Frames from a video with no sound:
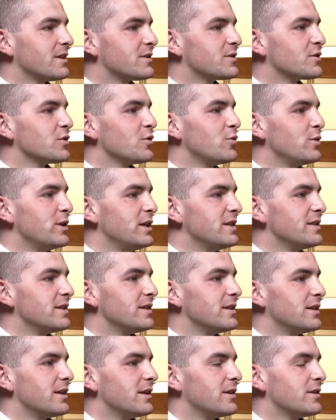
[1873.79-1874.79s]
So
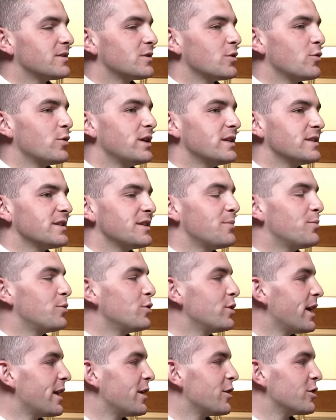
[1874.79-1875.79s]
easily
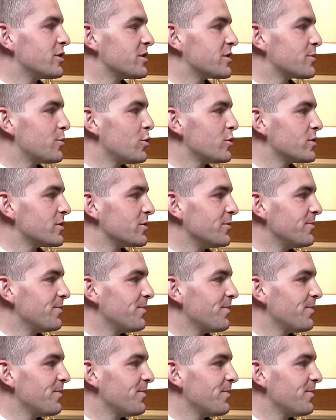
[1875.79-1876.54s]
put at our disposal.